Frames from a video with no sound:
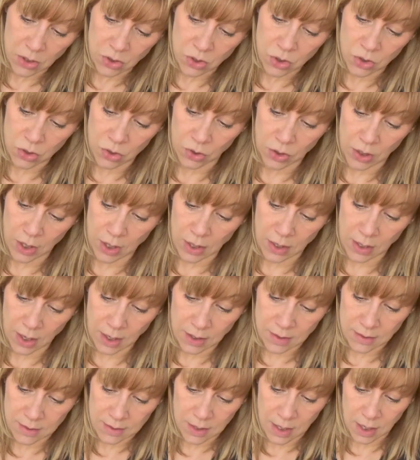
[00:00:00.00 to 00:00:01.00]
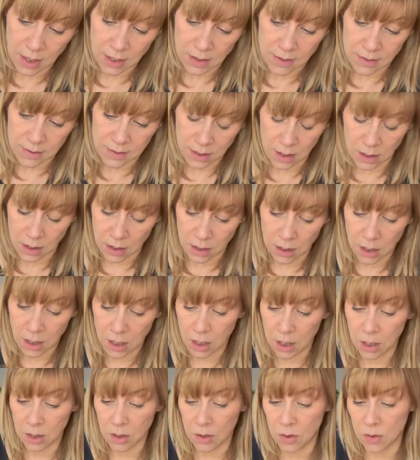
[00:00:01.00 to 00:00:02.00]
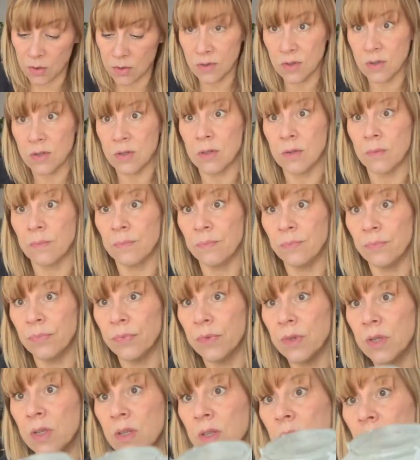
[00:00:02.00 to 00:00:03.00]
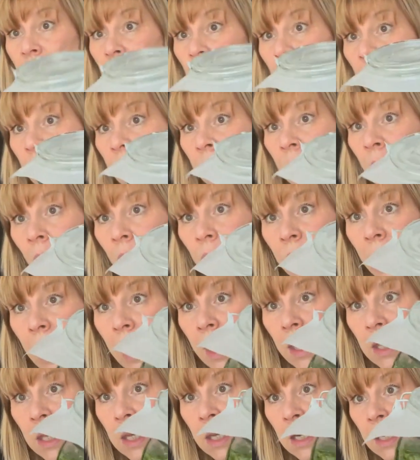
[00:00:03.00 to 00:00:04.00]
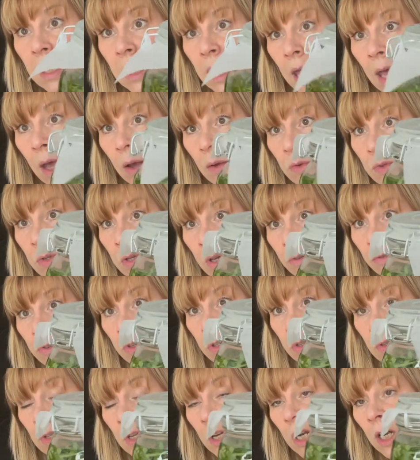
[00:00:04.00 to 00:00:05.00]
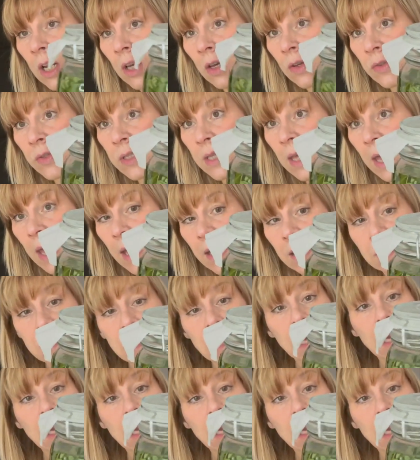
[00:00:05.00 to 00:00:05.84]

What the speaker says: sure that that's nice and closed. So we've got that here now. So I've just closed that